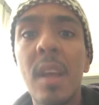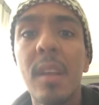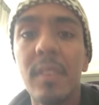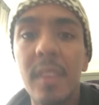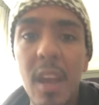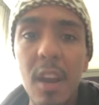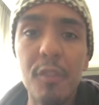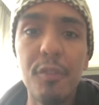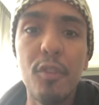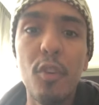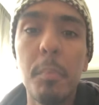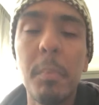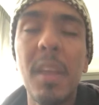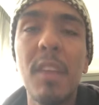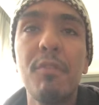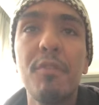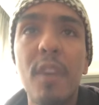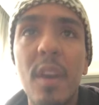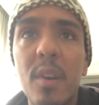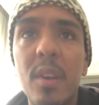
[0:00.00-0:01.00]
Therefore, be
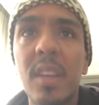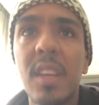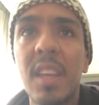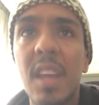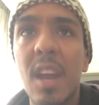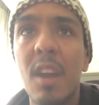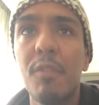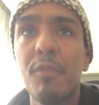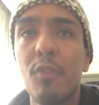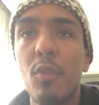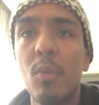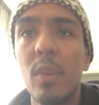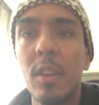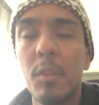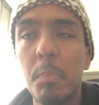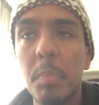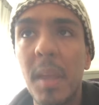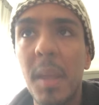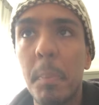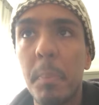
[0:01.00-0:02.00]
very careful
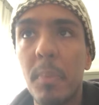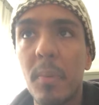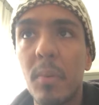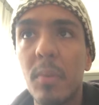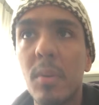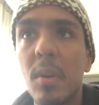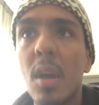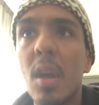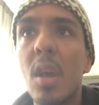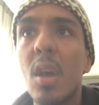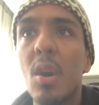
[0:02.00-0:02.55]
with people